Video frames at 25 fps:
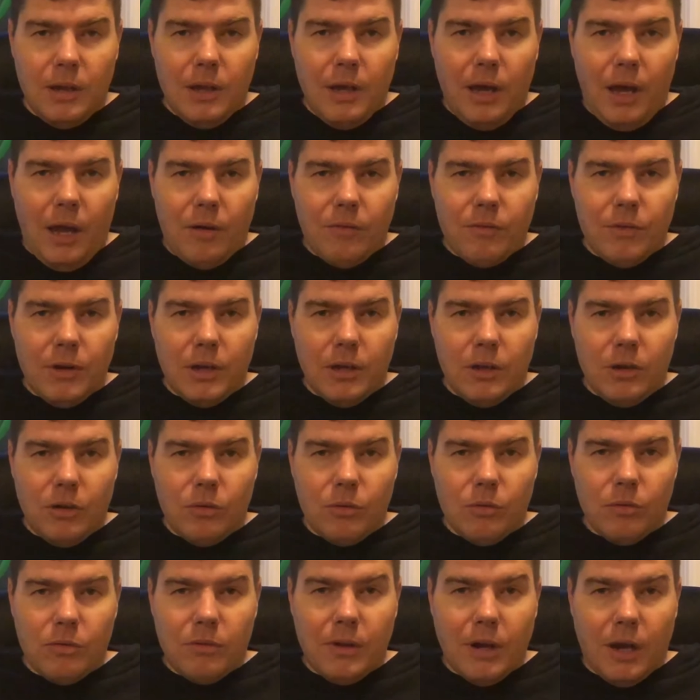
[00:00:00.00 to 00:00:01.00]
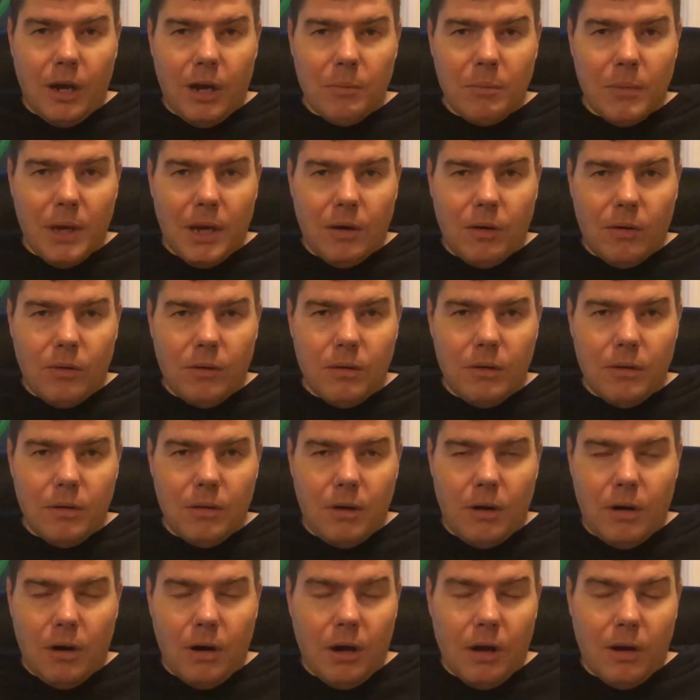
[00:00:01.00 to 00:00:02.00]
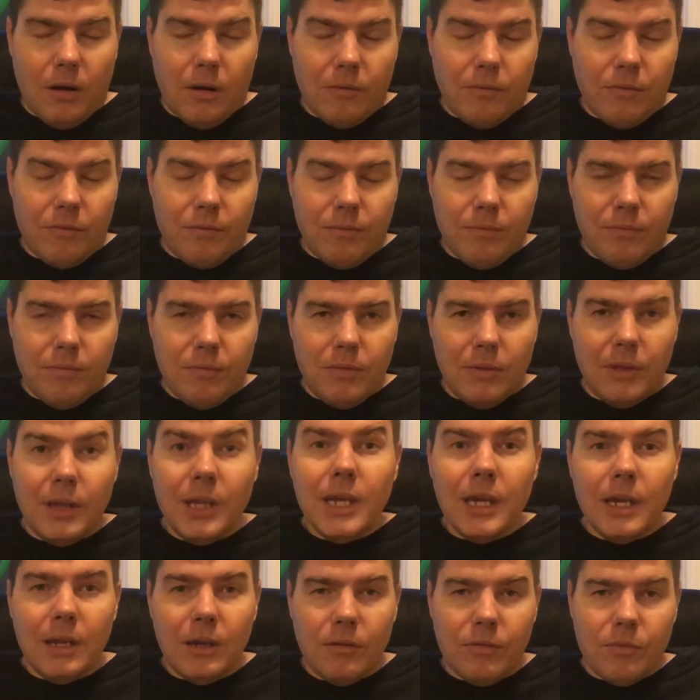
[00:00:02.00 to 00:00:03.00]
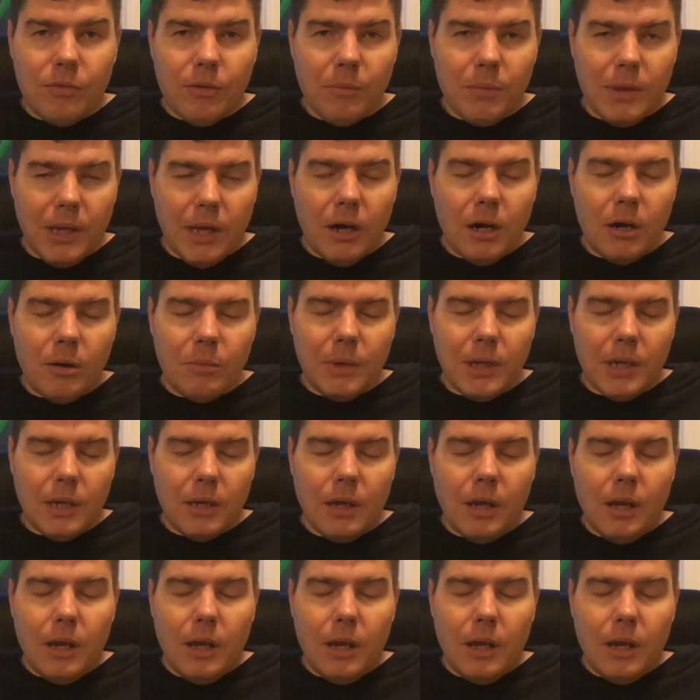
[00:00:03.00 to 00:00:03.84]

having to use timeout or uh, leave from the army,